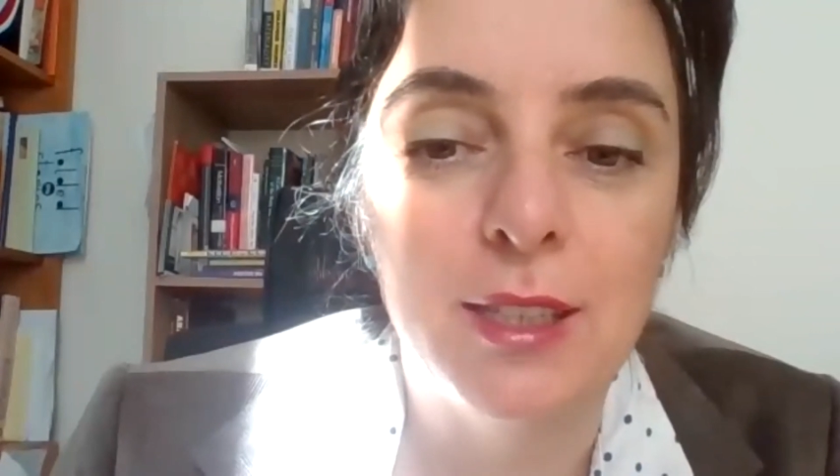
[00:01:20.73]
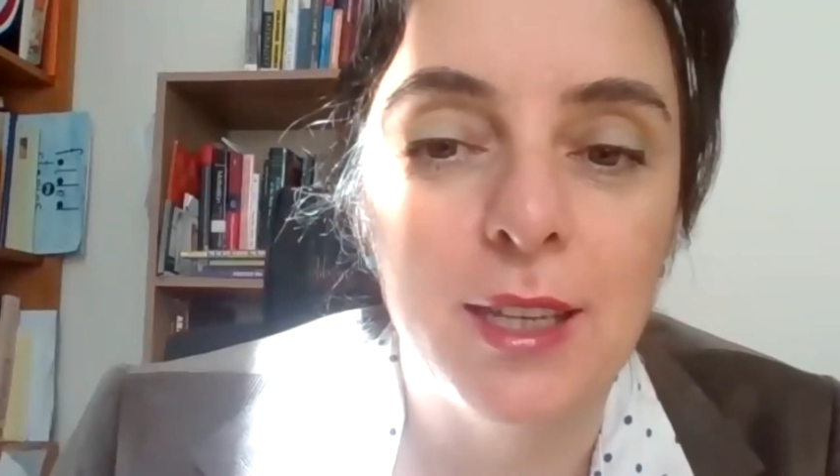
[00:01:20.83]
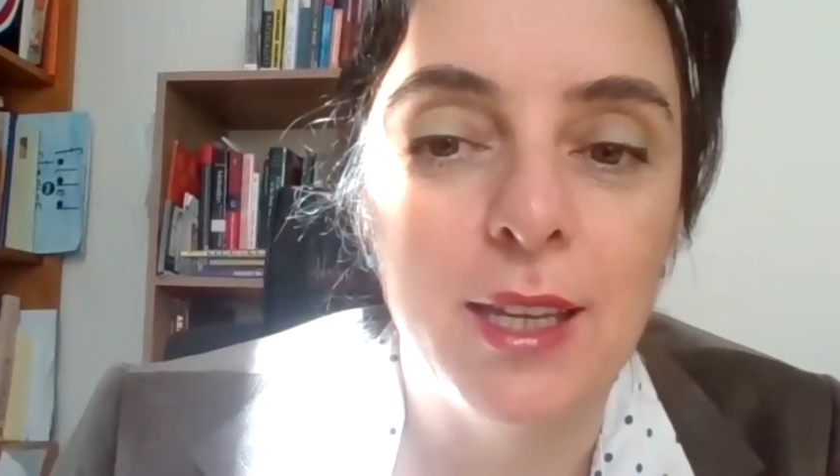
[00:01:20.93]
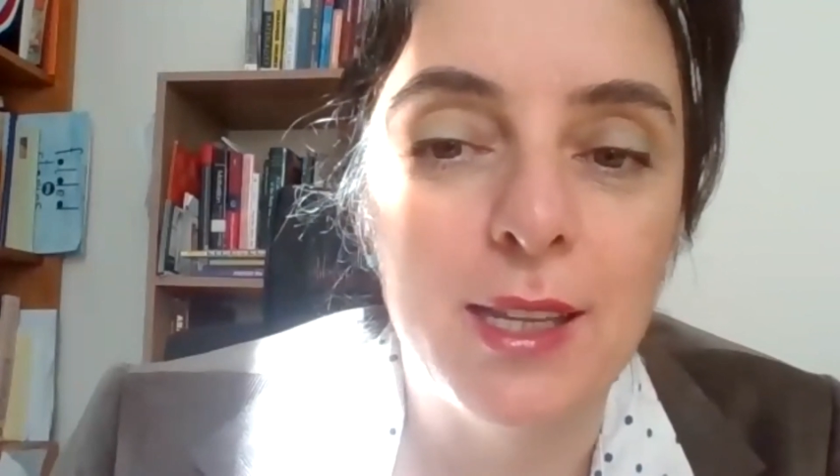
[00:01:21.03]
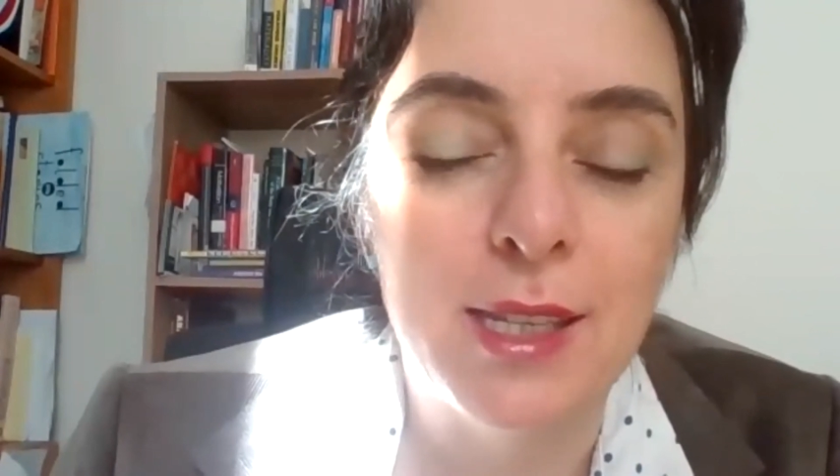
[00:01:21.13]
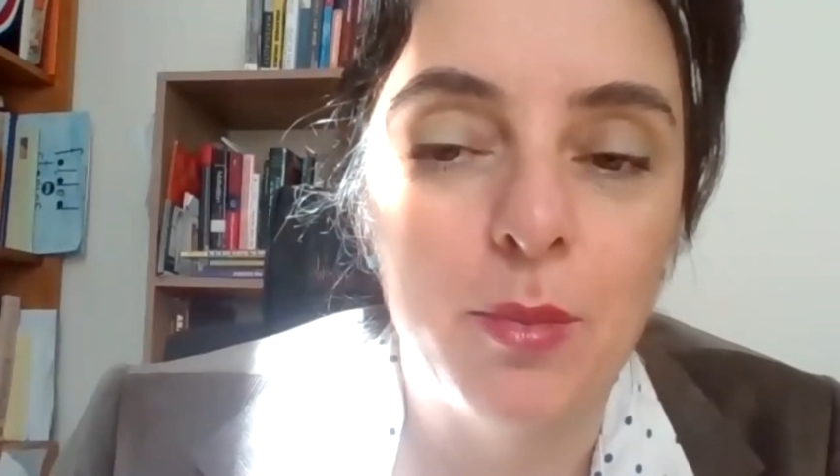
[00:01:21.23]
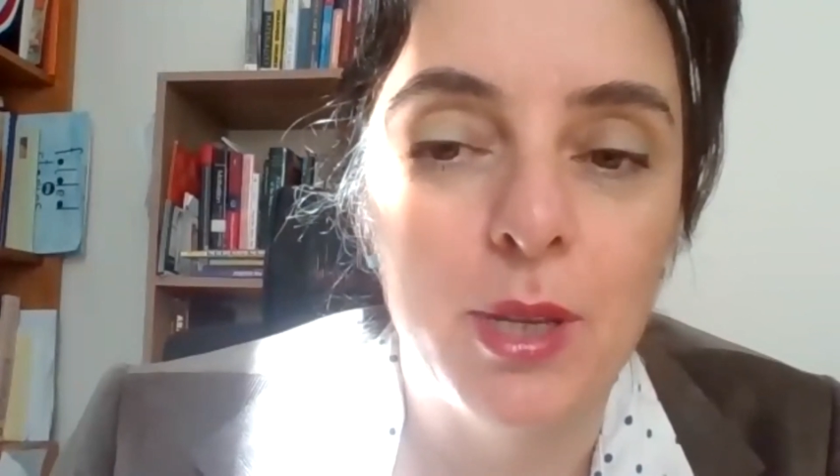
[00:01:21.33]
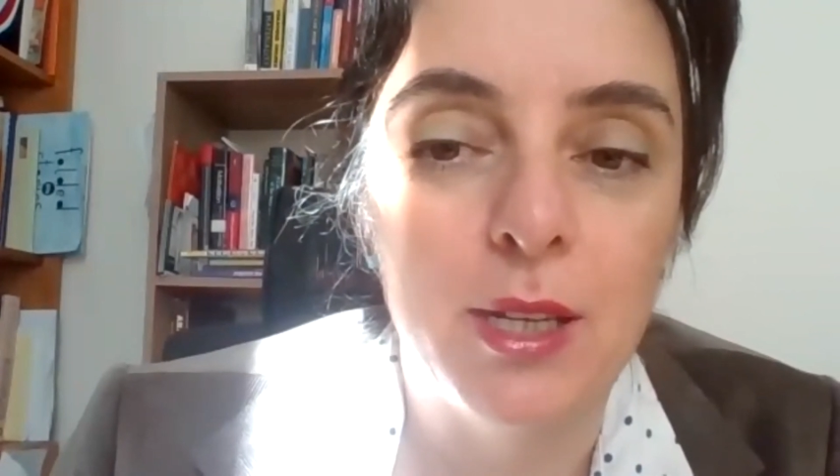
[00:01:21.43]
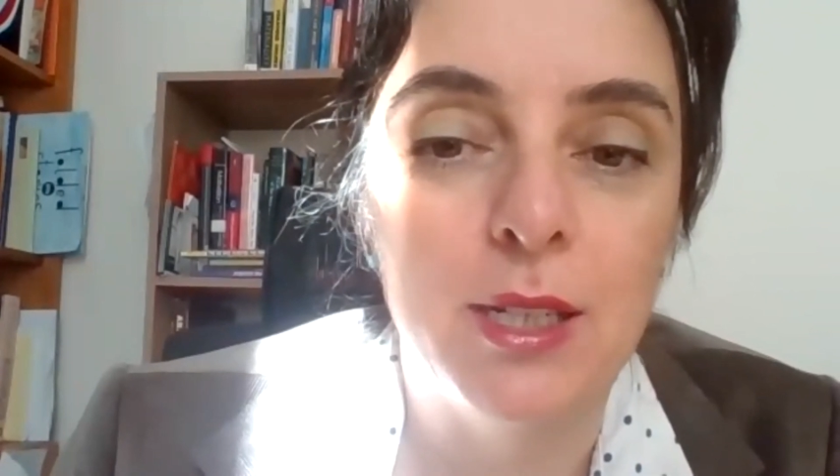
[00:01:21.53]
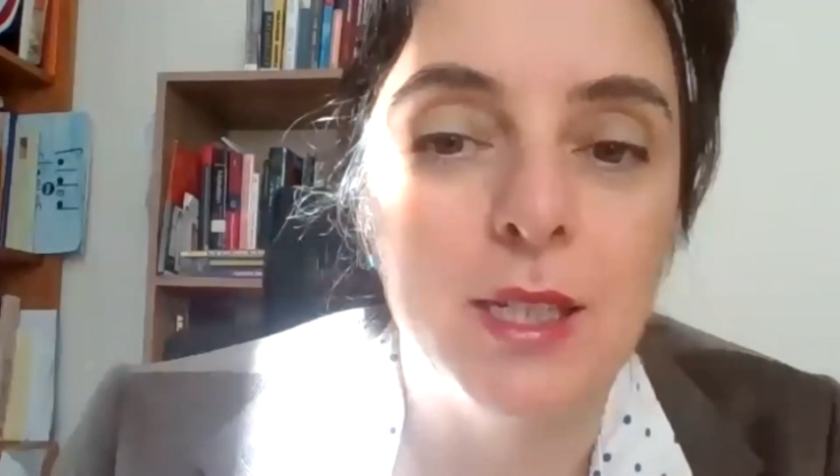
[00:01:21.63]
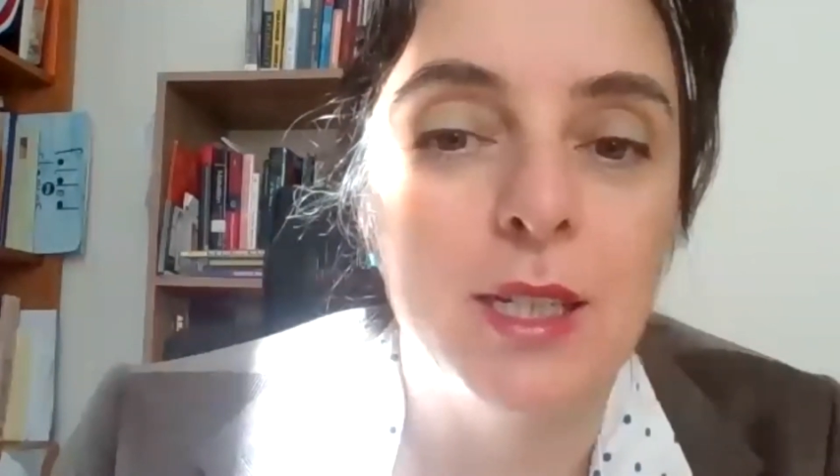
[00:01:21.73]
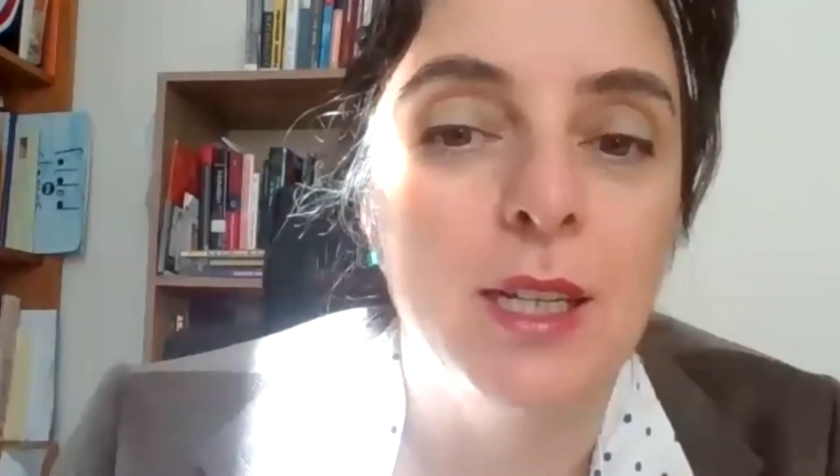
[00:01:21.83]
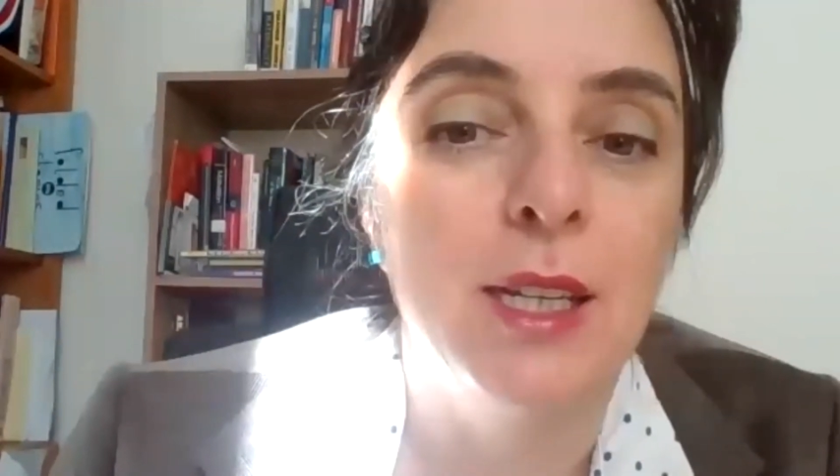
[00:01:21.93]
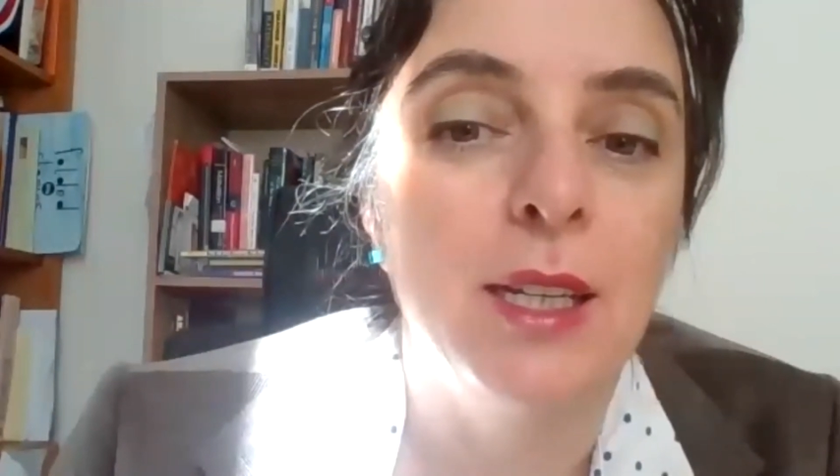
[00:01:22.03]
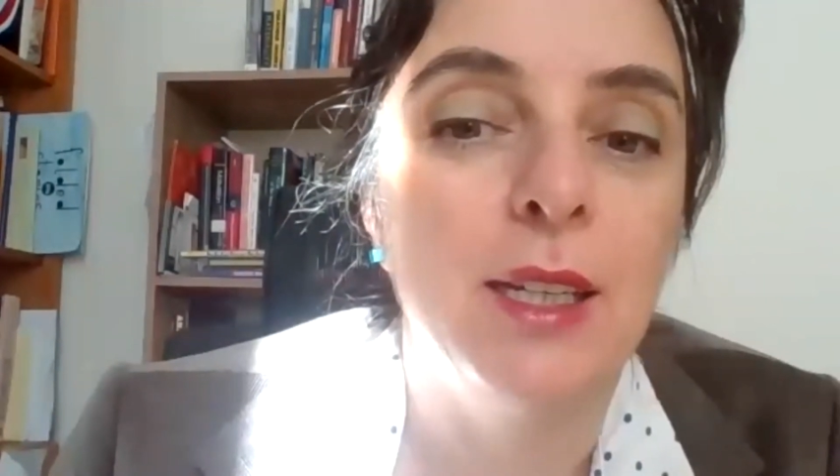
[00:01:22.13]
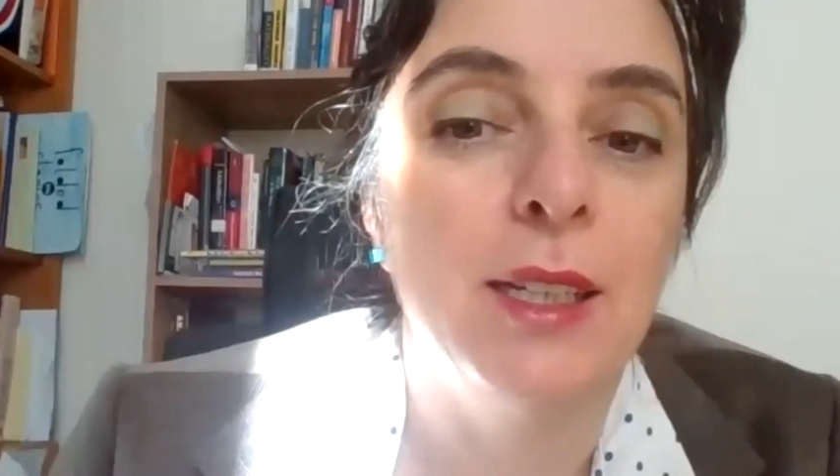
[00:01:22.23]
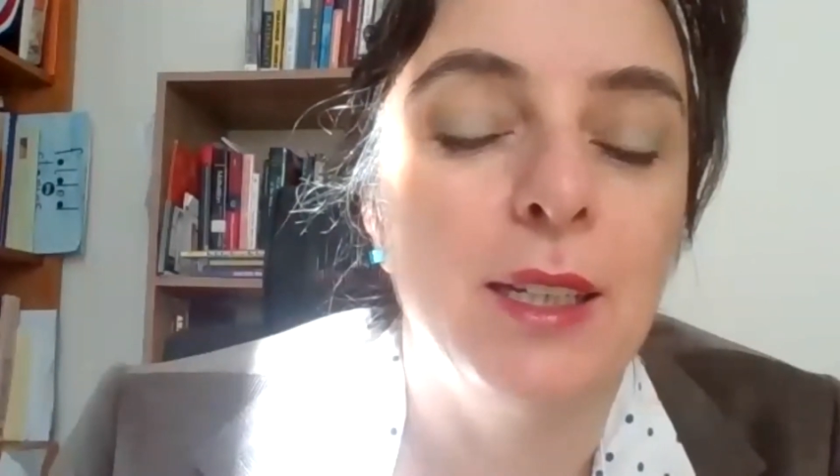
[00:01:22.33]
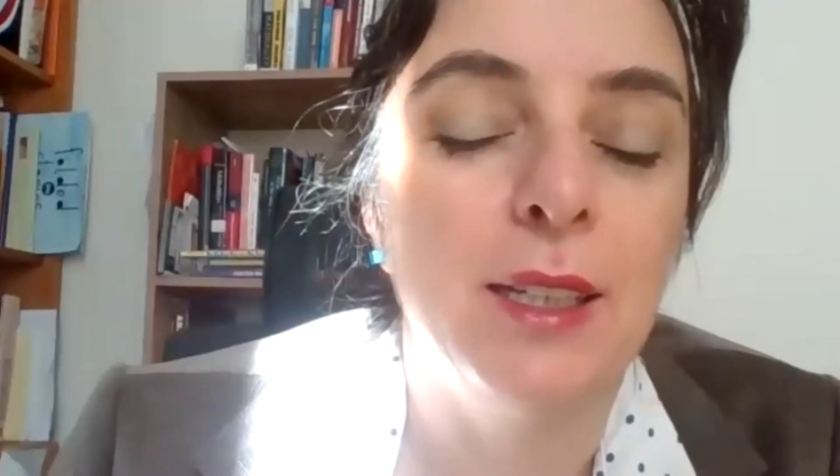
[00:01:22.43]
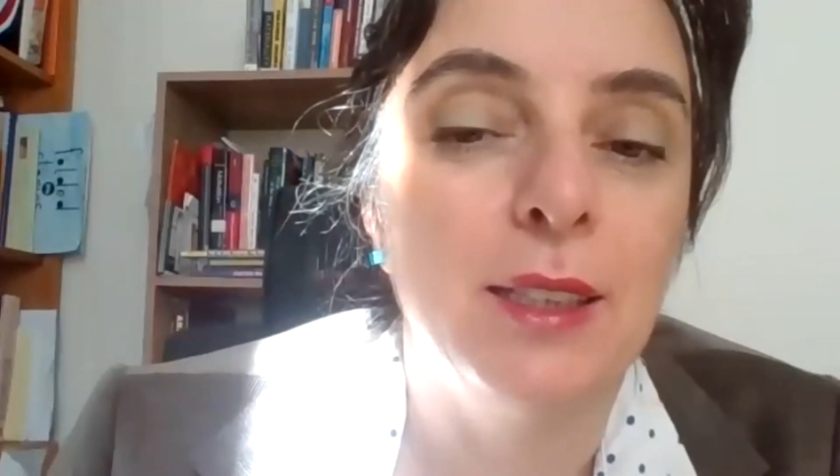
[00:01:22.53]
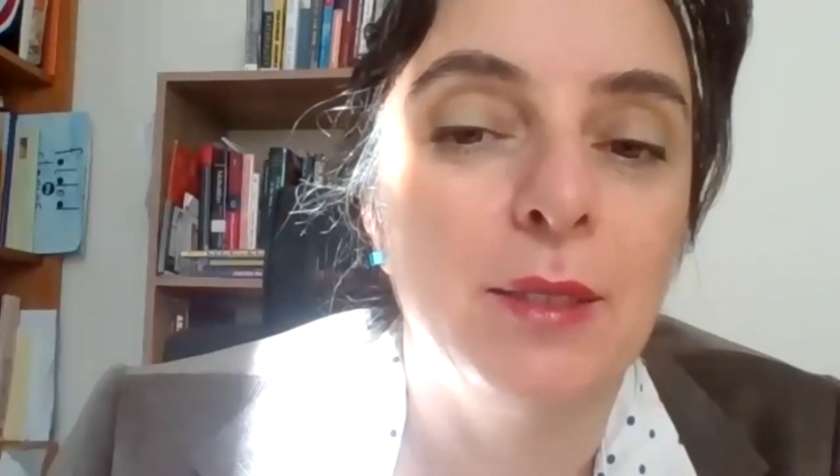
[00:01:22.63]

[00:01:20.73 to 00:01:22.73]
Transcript: Maybe each one of you can